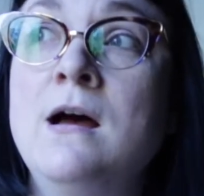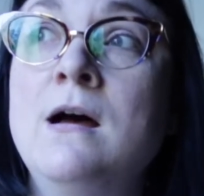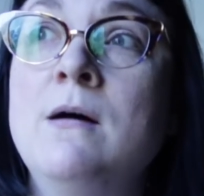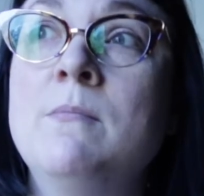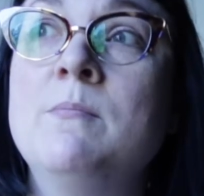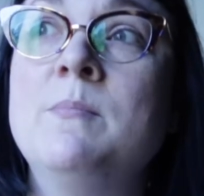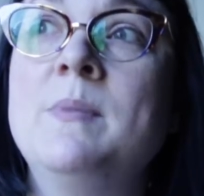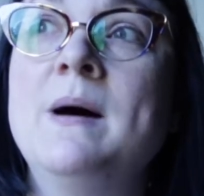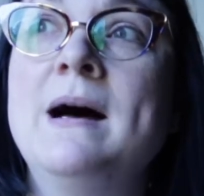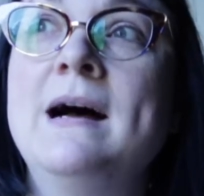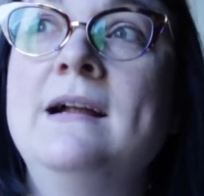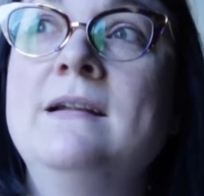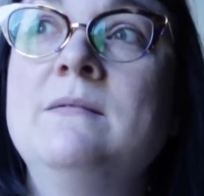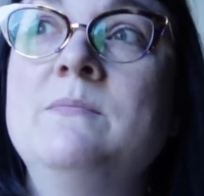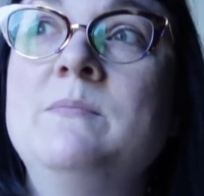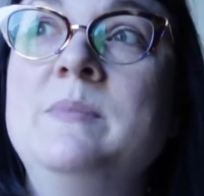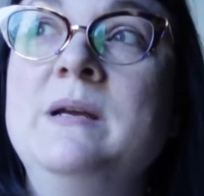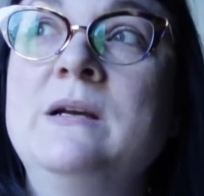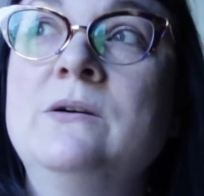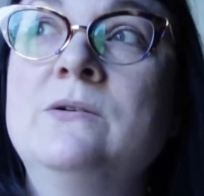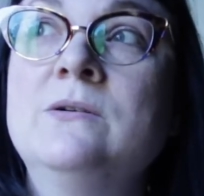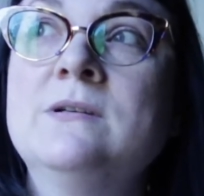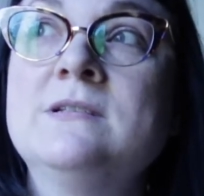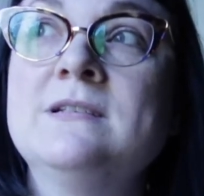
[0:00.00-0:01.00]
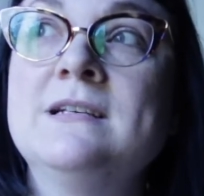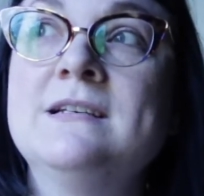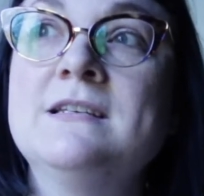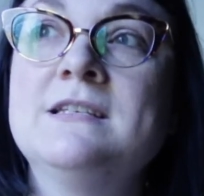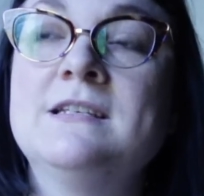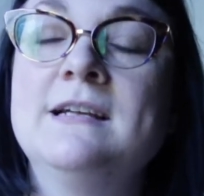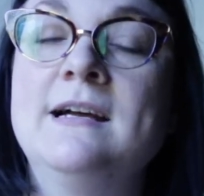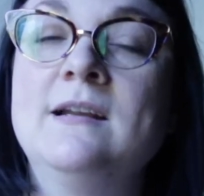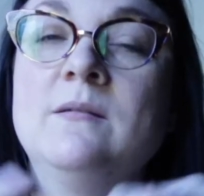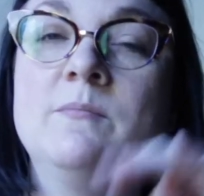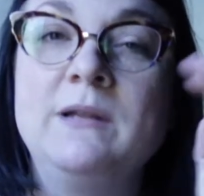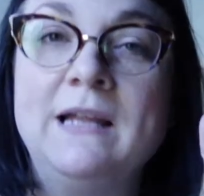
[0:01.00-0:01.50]
But because I
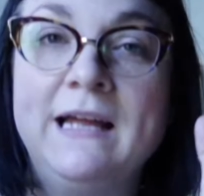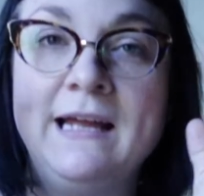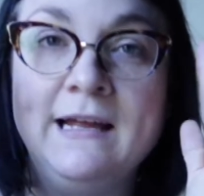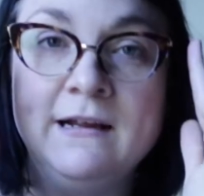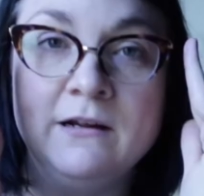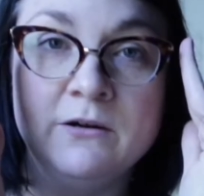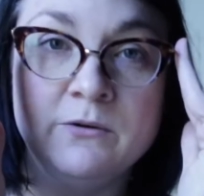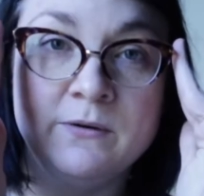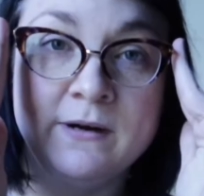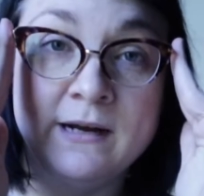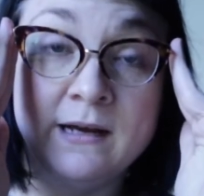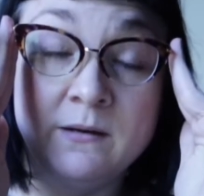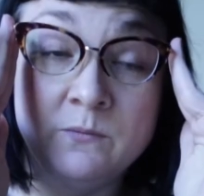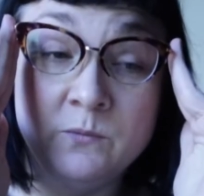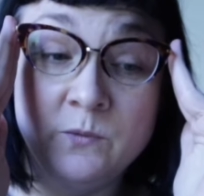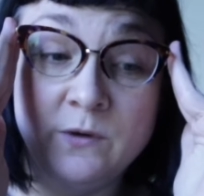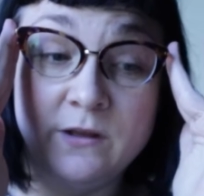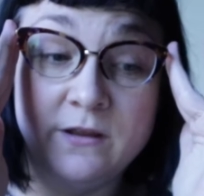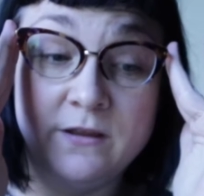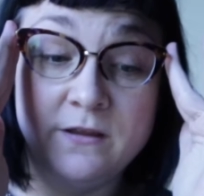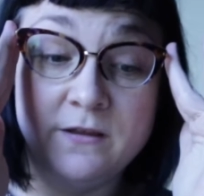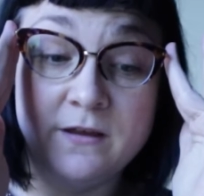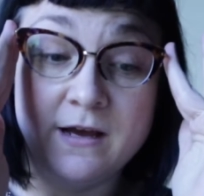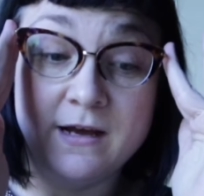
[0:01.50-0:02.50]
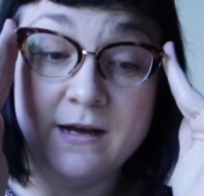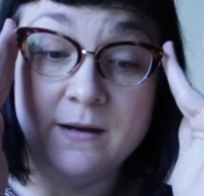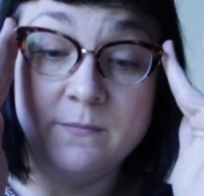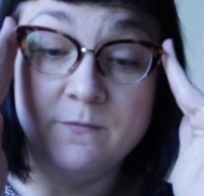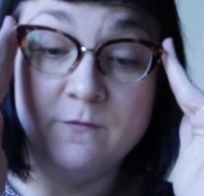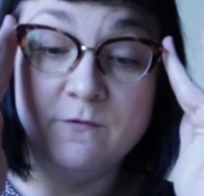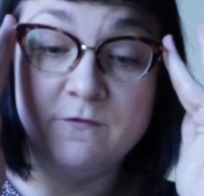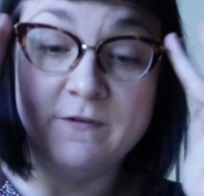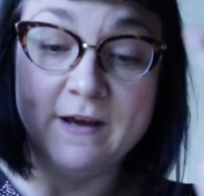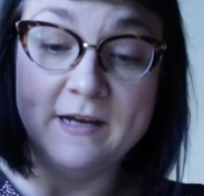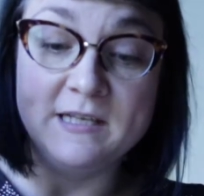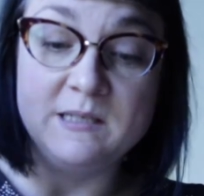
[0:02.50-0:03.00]
started playing around with
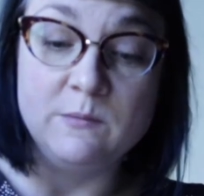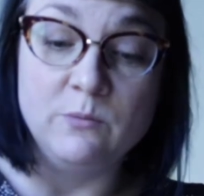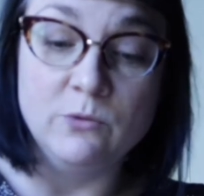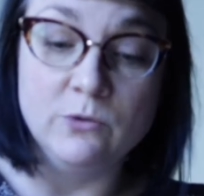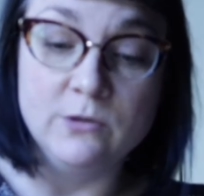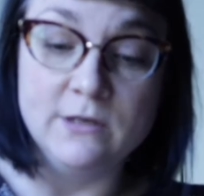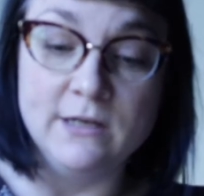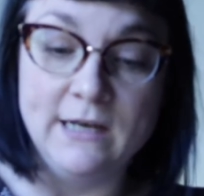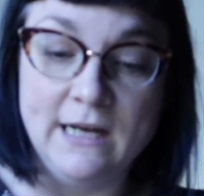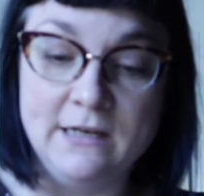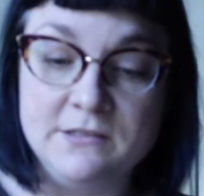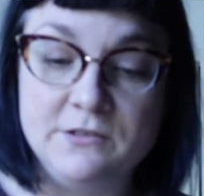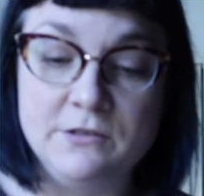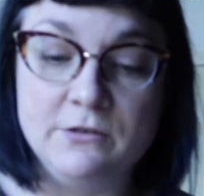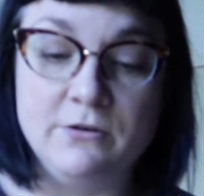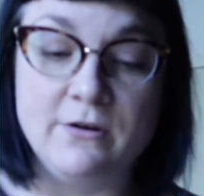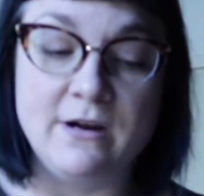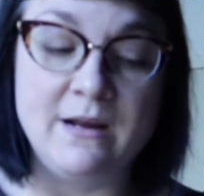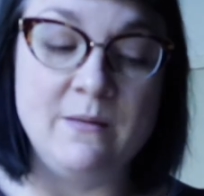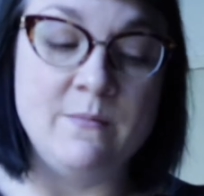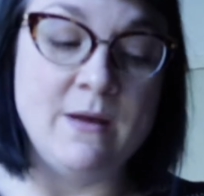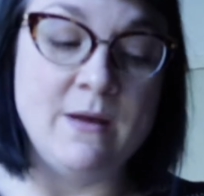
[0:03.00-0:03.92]
Facebook and Instagram